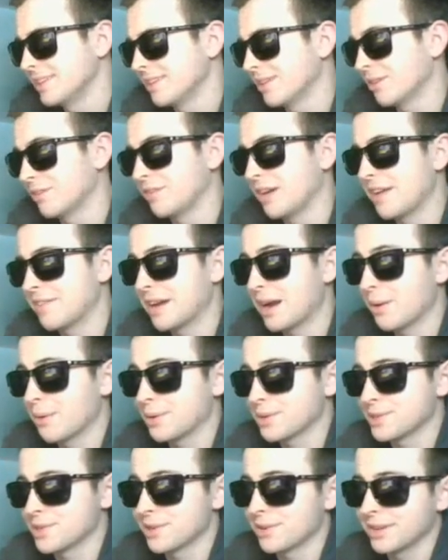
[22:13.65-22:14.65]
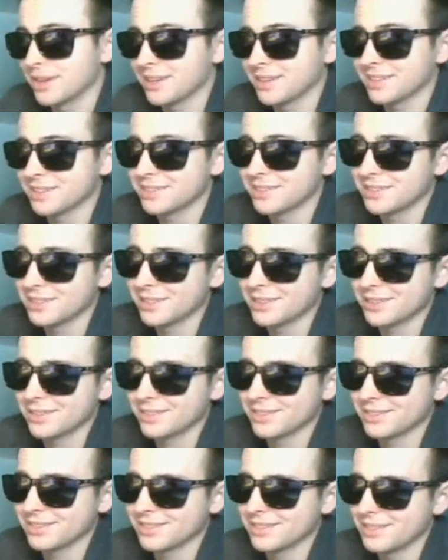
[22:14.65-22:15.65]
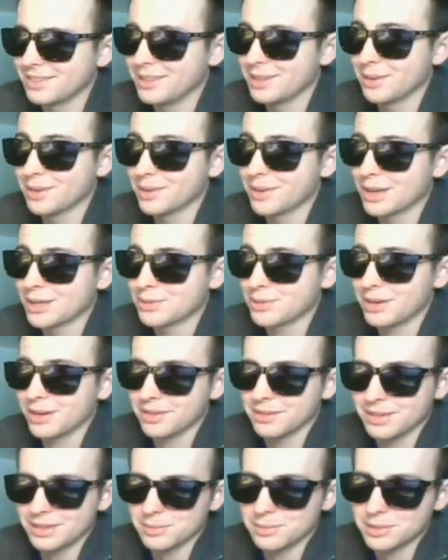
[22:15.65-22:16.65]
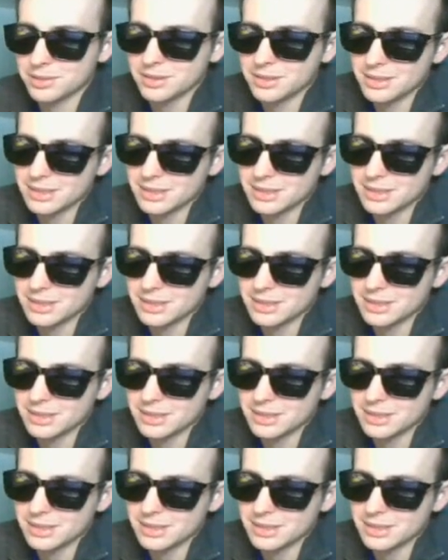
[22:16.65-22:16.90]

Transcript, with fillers: or 5 hours during, you know, Clash Royale League. But